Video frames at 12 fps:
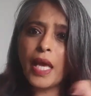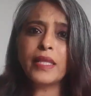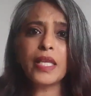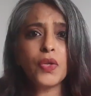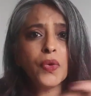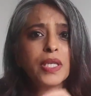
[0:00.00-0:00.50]
and
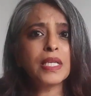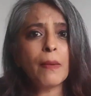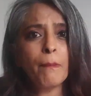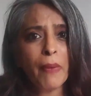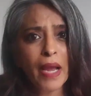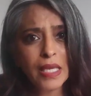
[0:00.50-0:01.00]
then you can
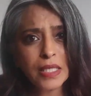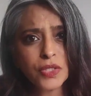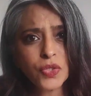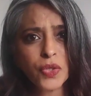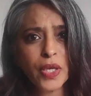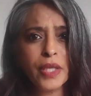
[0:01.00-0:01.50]
compile
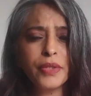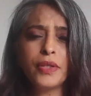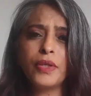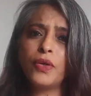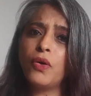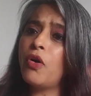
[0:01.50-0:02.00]
it
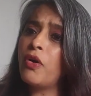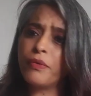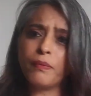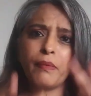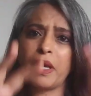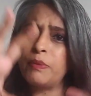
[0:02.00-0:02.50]
together. Or
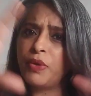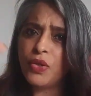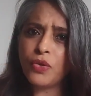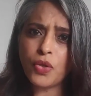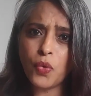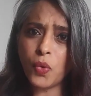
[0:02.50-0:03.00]
might be,
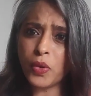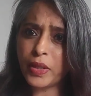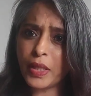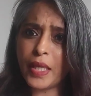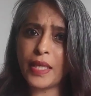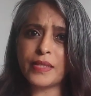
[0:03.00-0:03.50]
the whole
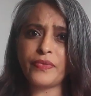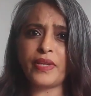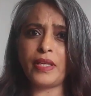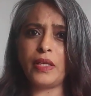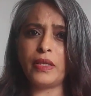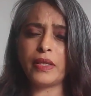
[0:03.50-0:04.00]
thing is
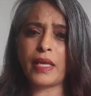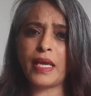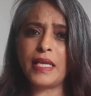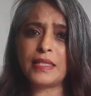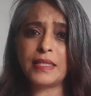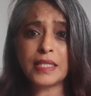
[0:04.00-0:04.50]
very
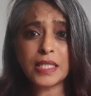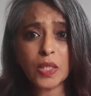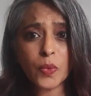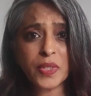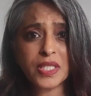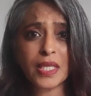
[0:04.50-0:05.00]
nice, the
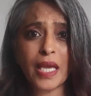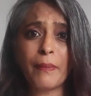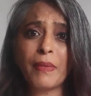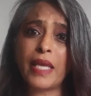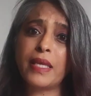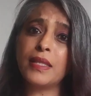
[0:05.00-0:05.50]
silhouette, I'm
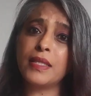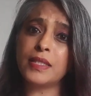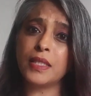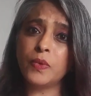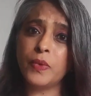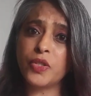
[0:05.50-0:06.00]
liking the
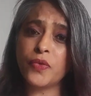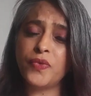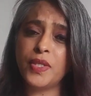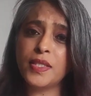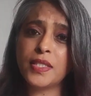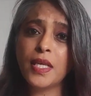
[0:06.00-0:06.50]
silhouette of
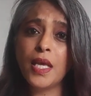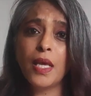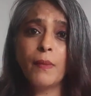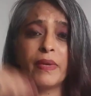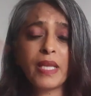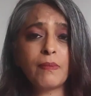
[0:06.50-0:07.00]
this,
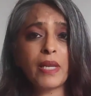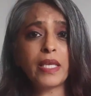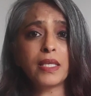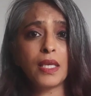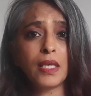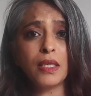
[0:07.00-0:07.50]
but I'm
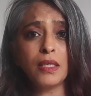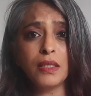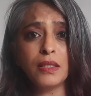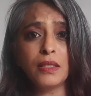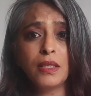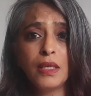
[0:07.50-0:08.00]
liking
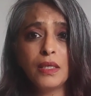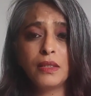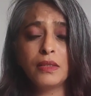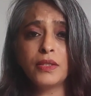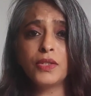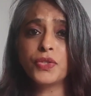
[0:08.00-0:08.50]

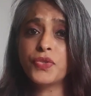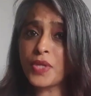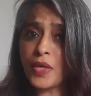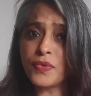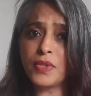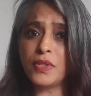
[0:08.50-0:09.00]

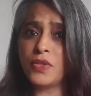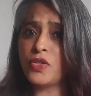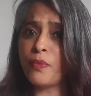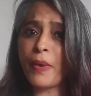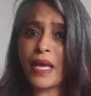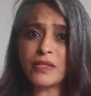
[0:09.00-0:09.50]
trousers
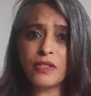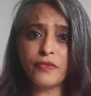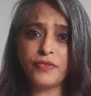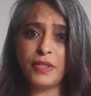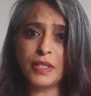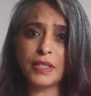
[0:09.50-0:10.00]
or pants
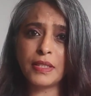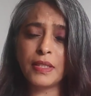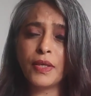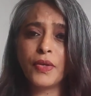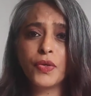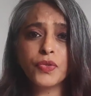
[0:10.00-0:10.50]
of this.
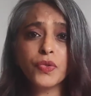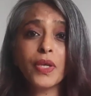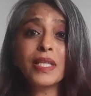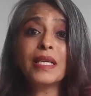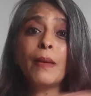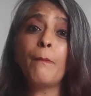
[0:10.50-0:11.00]
So you
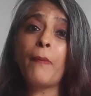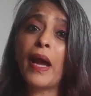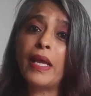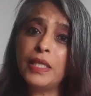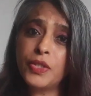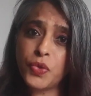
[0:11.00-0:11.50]
can
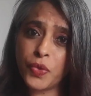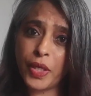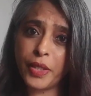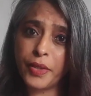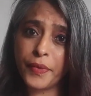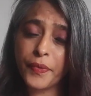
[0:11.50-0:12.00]
compile it
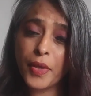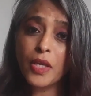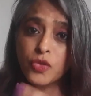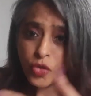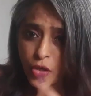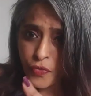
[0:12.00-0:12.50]
together.
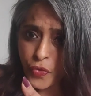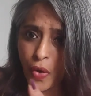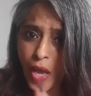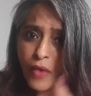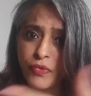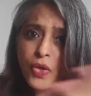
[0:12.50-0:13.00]
So if you
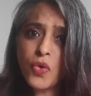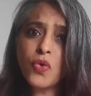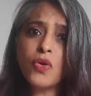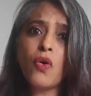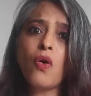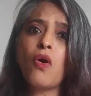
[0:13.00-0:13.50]
have the
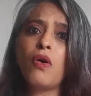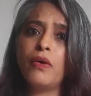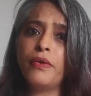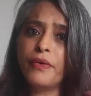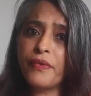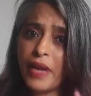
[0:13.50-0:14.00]
whole
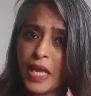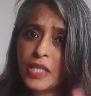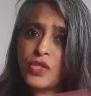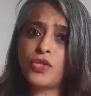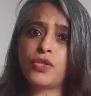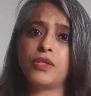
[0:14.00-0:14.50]

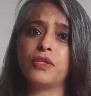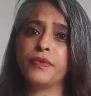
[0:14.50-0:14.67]
range,